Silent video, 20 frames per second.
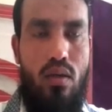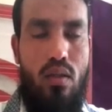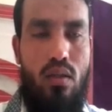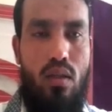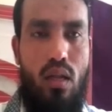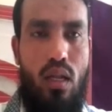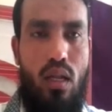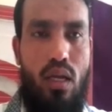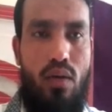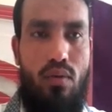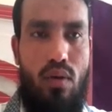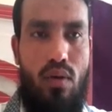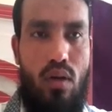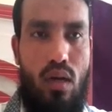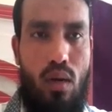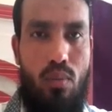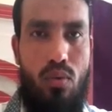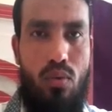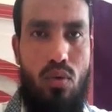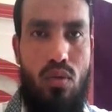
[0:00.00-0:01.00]
the level,
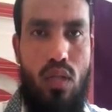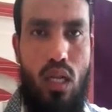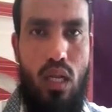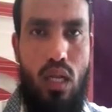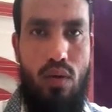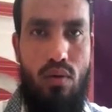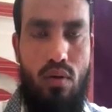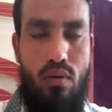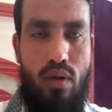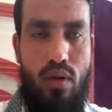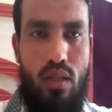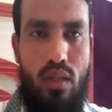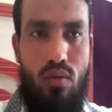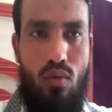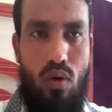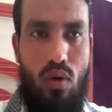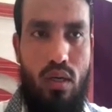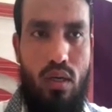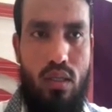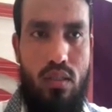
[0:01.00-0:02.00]
up to the level where the
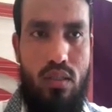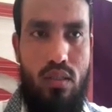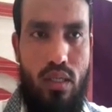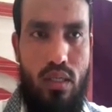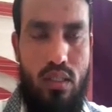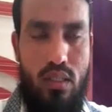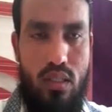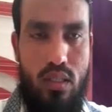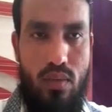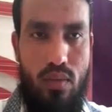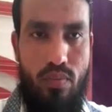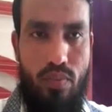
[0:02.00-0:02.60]
water is rich.